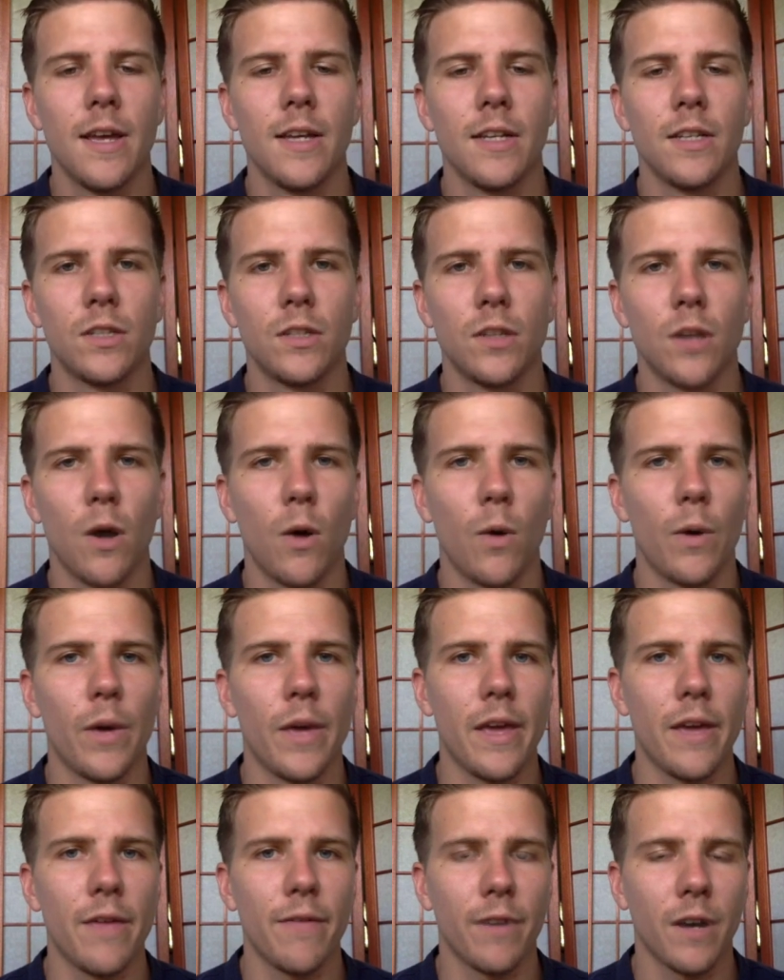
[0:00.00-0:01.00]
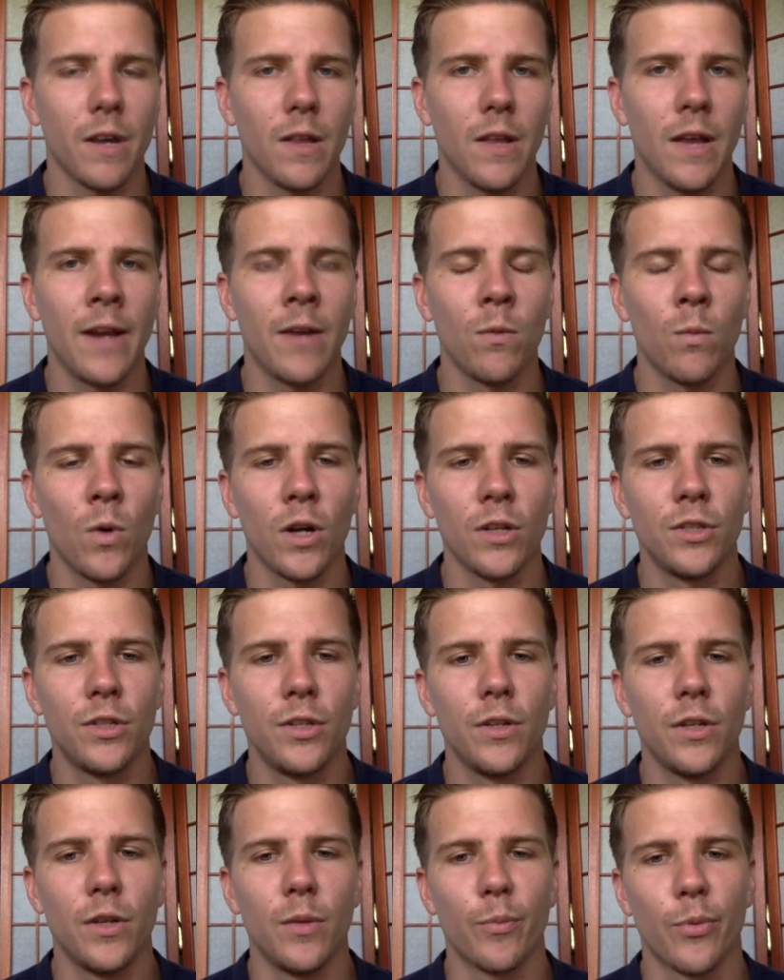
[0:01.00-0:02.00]
So if a client wants
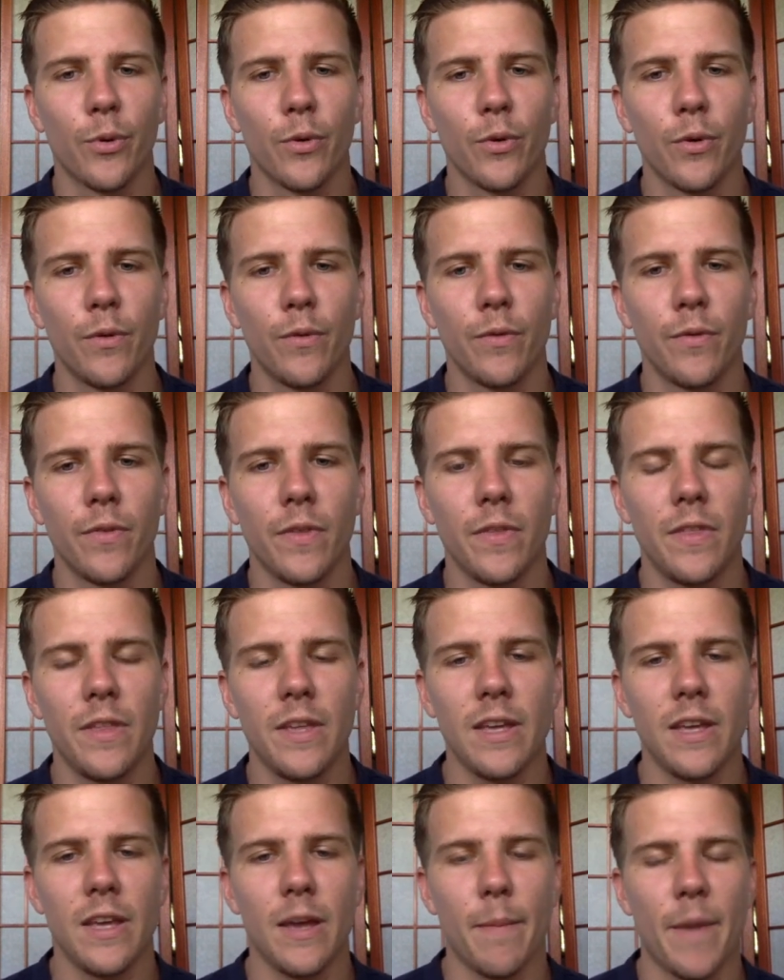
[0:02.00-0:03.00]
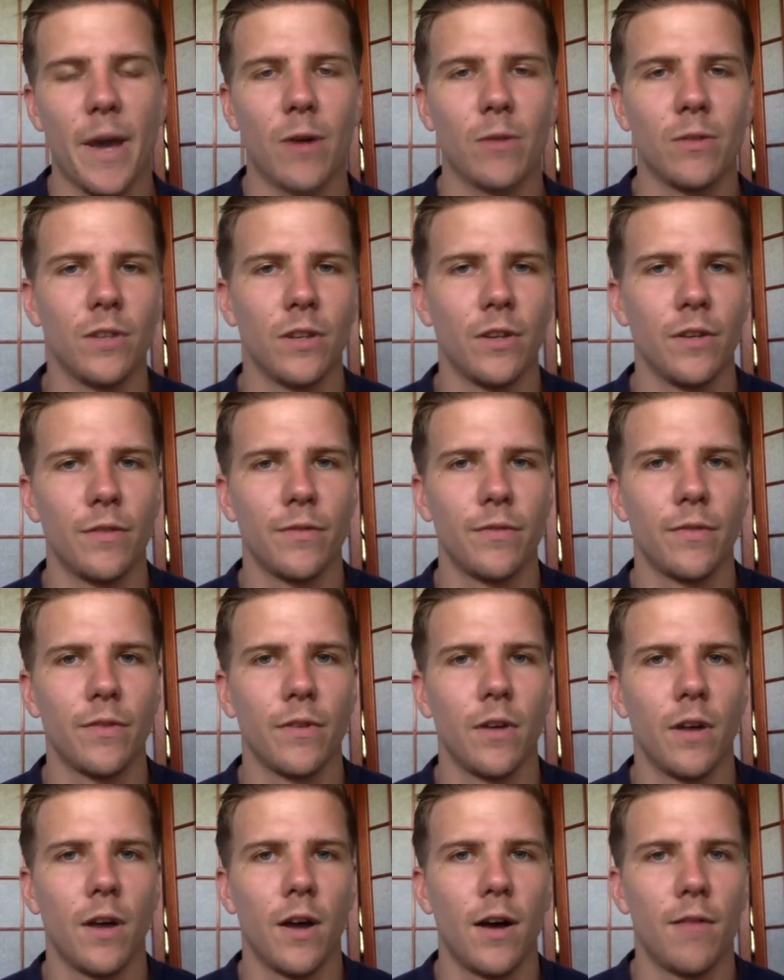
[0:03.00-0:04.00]
you to improve the amount of
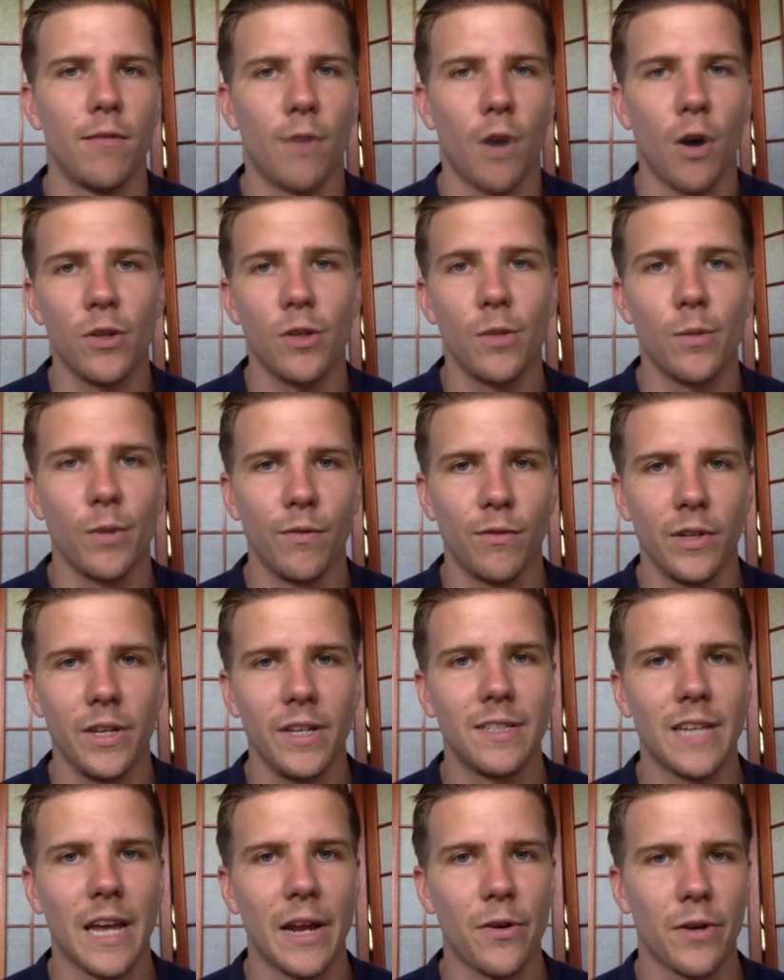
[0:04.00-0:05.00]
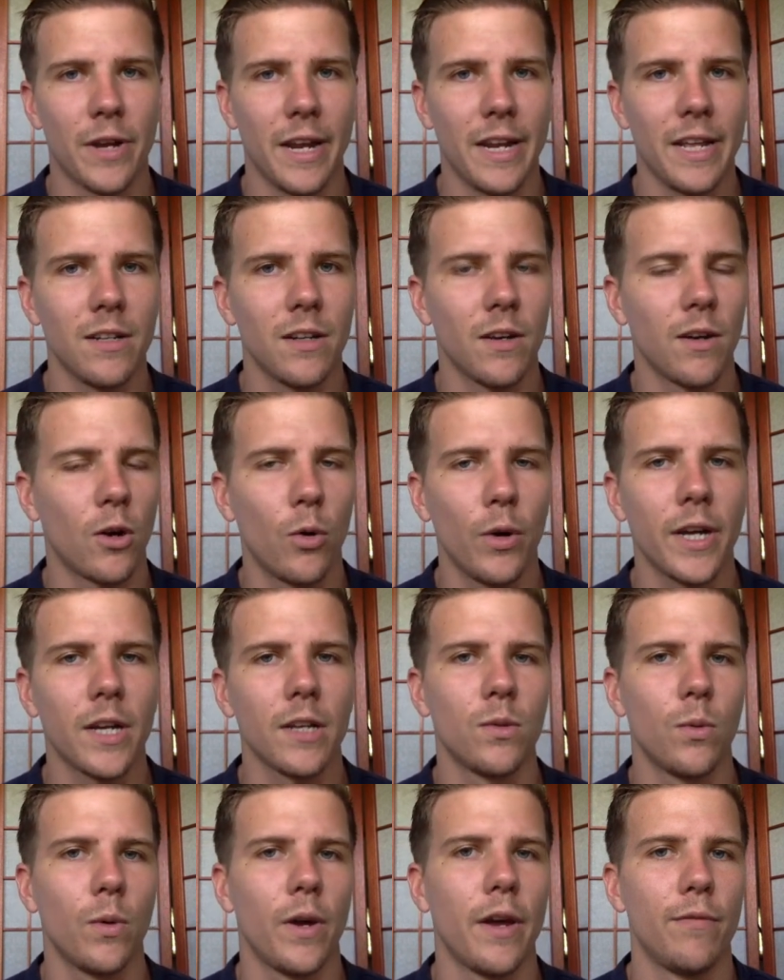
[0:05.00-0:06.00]
volume of leads that you're getting, the
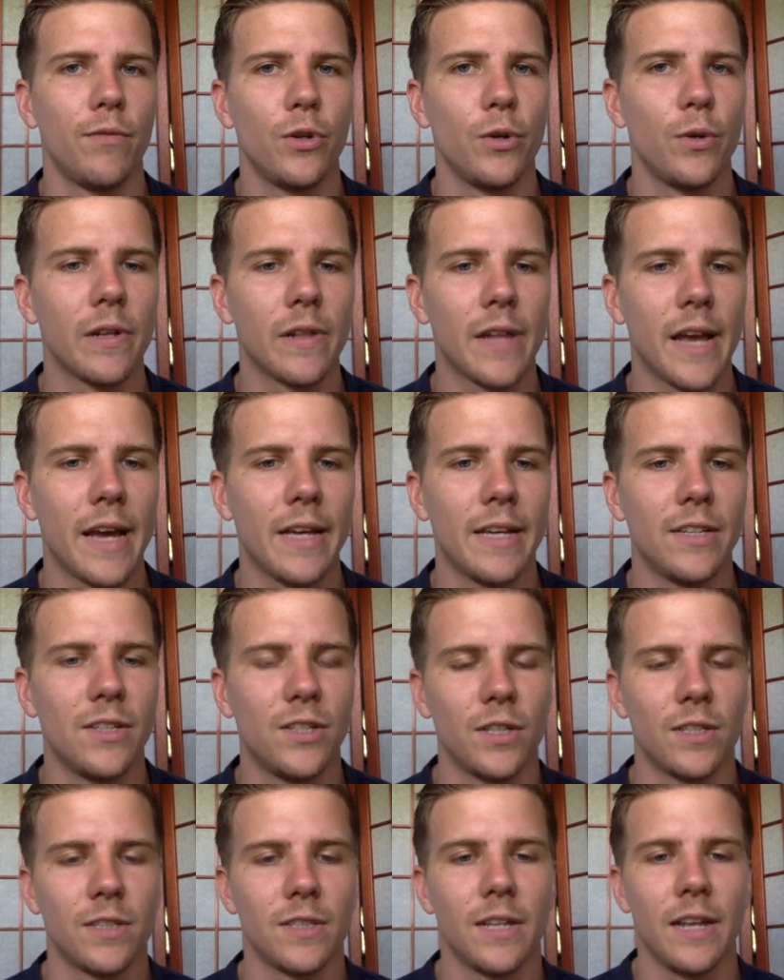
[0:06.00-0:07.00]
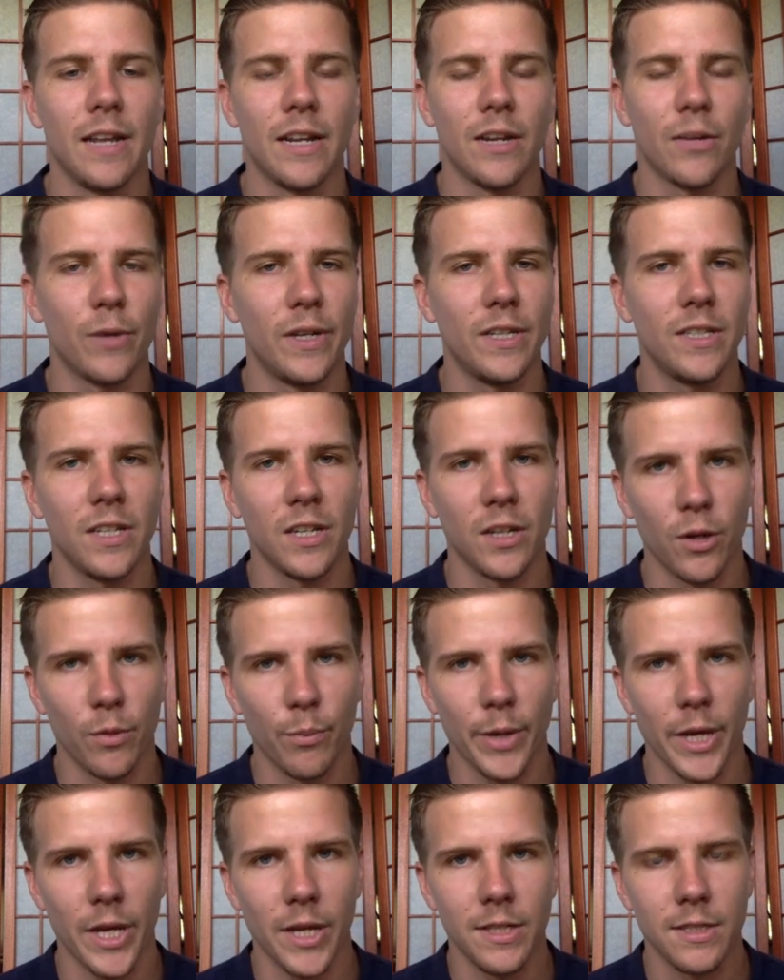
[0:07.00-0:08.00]
quickest way of doing that is just increasing your
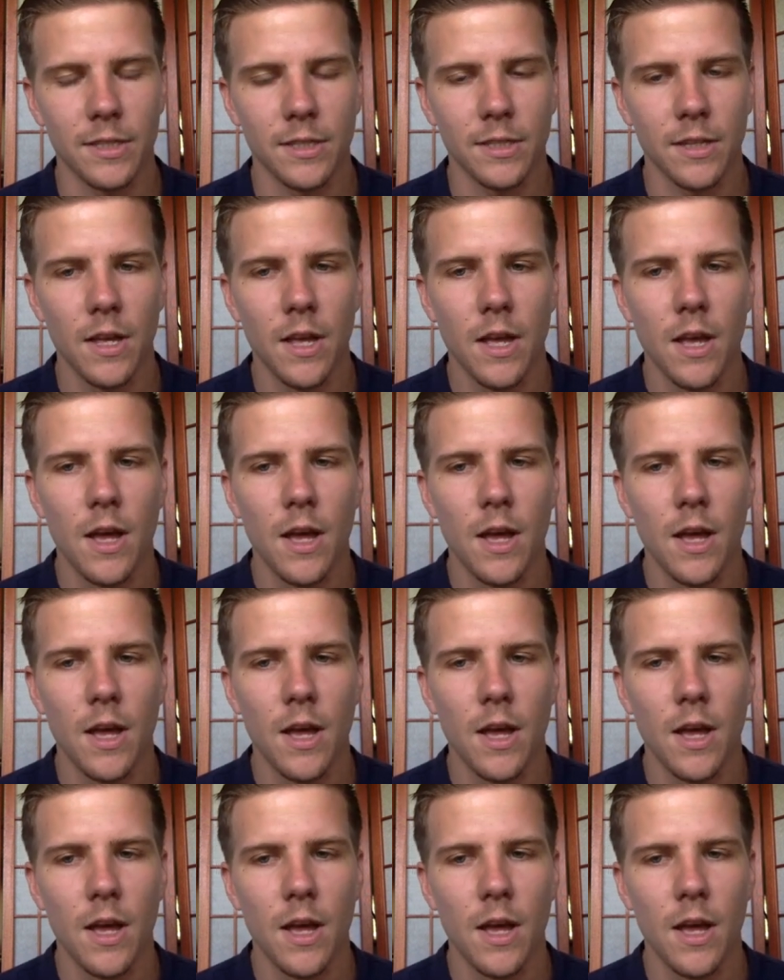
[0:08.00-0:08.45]
bids.